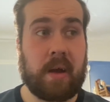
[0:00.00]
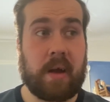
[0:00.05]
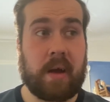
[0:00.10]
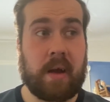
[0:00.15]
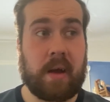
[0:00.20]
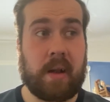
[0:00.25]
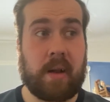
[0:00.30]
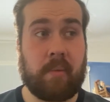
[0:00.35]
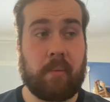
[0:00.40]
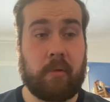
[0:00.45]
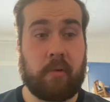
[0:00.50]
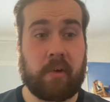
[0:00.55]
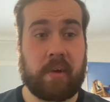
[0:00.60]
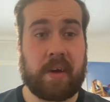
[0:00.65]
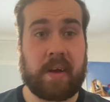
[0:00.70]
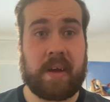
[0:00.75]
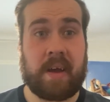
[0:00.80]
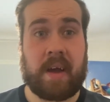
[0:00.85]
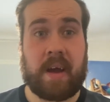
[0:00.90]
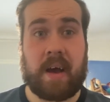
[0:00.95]
in the
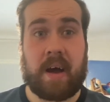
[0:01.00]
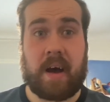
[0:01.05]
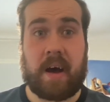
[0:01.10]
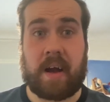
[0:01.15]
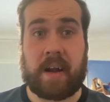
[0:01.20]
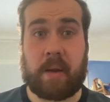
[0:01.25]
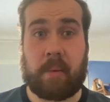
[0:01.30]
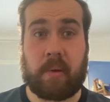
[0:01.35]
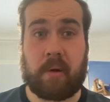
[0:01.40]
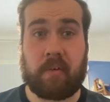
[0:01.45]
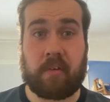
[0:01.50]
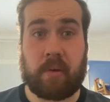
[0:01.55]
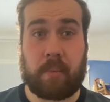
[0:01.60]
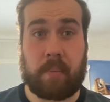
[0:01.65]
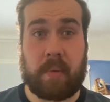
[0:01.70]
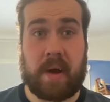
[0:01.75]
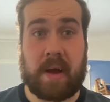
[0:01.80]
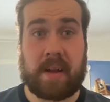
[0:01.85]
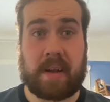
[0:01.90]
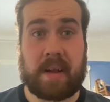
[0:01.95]
morning. I then went off to
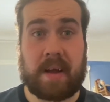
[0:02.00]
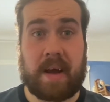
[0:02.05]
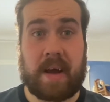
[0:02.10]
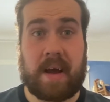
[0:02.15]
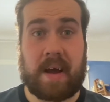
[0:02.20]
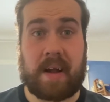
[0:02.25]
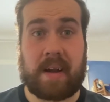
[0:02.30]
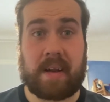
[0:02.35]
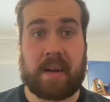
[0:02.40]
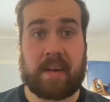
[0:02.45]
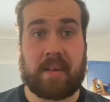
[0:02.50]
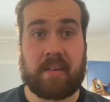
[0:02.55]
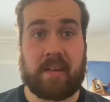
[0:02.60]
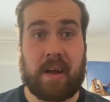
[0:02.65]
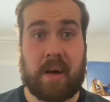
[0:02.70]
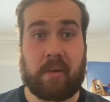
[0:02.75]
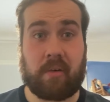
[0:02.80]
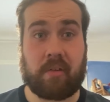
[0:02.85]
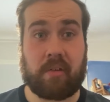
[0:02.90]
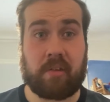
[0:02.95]
bed and it's
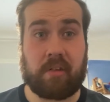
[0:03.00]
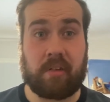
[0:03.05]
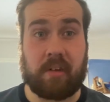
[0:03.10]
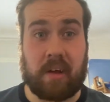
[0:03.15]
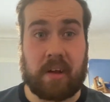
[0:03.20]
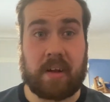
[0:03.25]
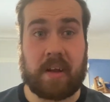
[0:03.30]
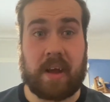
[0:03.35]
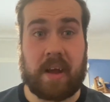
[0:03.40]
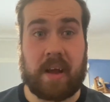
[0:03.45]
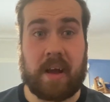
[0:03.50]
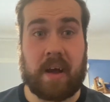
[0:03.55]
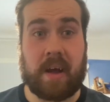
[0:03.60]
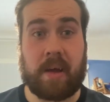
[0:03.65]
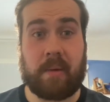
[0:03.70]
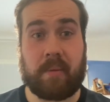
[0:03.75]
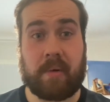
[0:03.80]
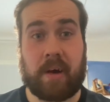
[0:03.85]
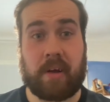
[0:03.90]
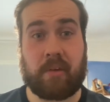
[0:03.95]
now Sunday. I hope
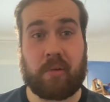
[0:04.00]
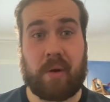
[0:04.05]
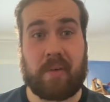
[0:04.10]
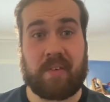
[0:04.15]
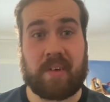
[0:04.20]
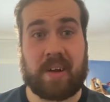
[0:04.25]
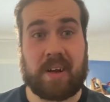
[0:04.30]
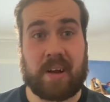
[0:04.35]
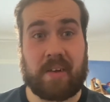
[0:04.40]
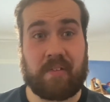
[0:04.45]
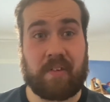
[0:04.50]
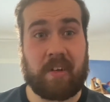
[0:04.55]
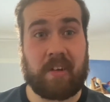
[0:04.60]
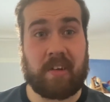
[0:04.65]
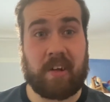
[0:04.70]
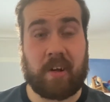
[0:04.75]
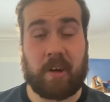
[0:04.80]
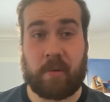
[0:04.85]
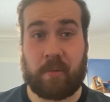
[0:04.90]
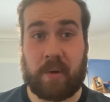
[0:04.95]
you guys are having a lovely
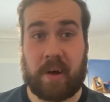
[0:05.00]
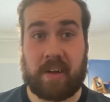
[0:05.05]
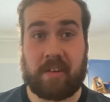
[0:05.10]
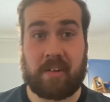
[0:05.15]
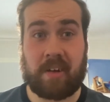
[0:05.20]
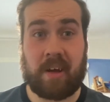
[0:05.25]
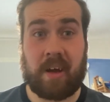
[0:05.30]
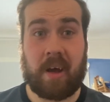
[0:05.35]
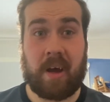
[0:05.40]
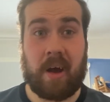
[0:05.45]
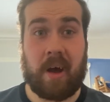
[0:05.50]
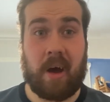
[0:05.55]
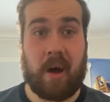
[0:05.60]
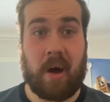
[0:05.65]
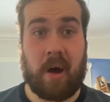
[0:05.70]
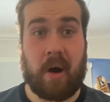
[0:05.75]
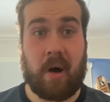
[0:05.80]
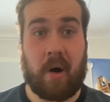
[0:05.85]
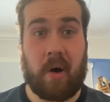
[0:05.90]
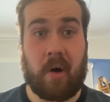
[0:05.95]
Sunday West.
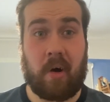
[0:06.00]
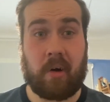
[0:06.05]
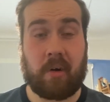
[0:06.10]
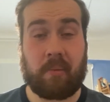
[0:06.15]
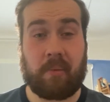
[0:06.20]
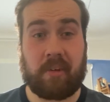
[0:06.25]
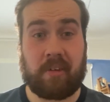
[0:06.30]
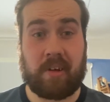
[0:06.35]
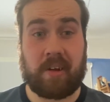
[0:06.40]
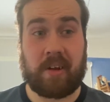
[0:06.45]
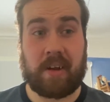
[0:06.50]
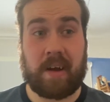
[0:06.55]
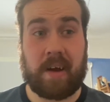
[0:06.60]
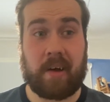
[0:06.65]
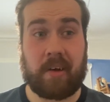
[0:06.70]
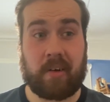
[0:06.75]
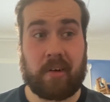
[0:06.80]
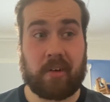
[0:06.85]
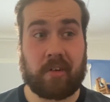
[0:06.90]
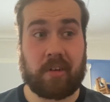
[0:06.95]
On my Sunday
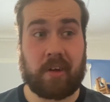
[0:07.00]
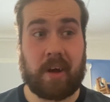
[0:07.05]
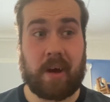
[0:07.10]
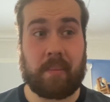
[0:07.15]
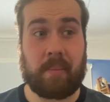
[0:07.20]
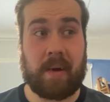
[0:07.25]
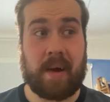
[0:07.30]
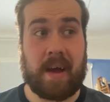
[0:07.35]
I got up